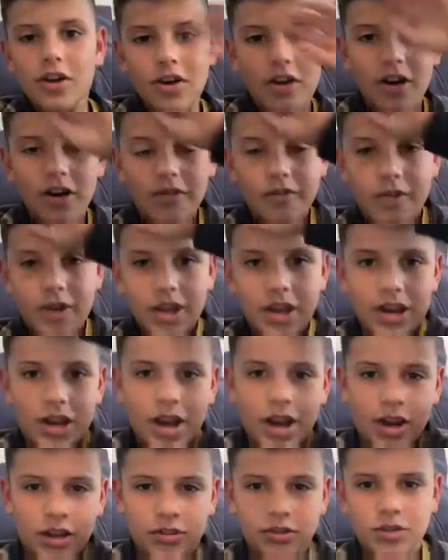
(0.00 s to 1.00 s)
I've
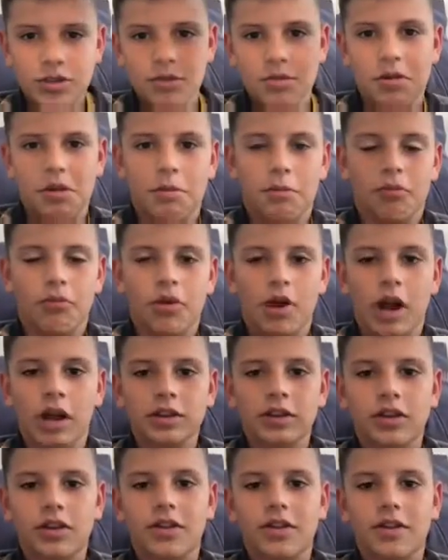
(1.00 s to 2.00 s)
actually been
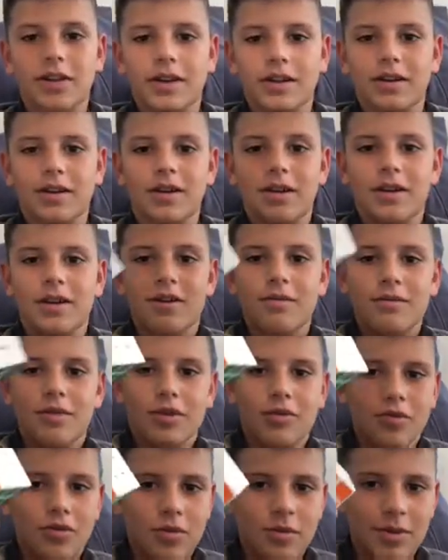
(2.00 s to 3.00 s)
practicing my
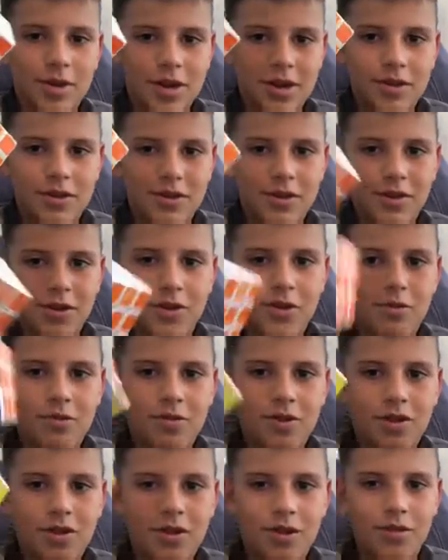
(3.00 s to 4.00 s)
Rubik's Cube
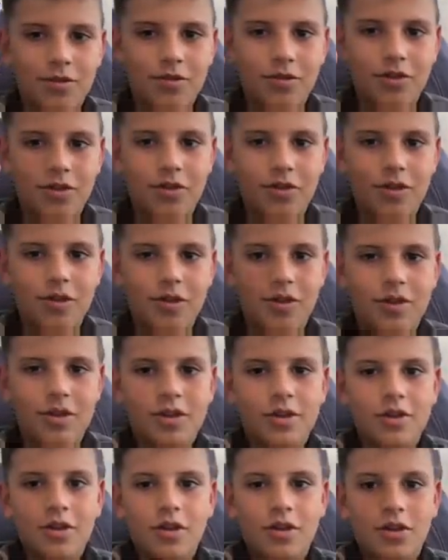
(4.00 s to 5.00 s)
skills,
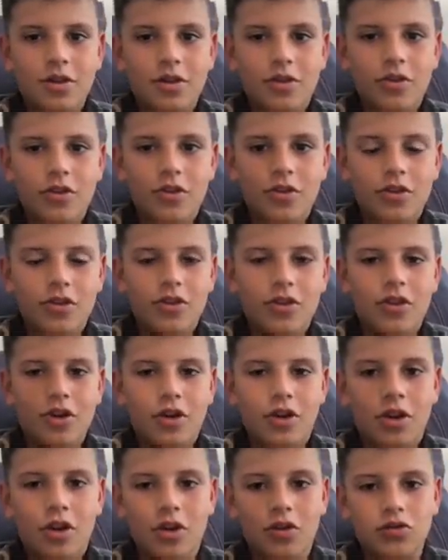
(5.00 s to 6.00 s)
so
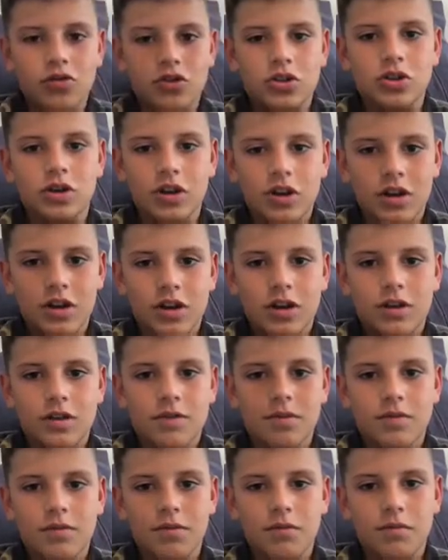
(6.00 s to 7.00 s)
I'll try
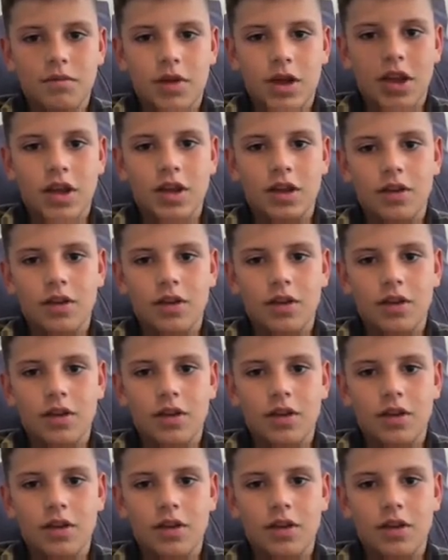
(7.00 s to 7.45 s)
and make,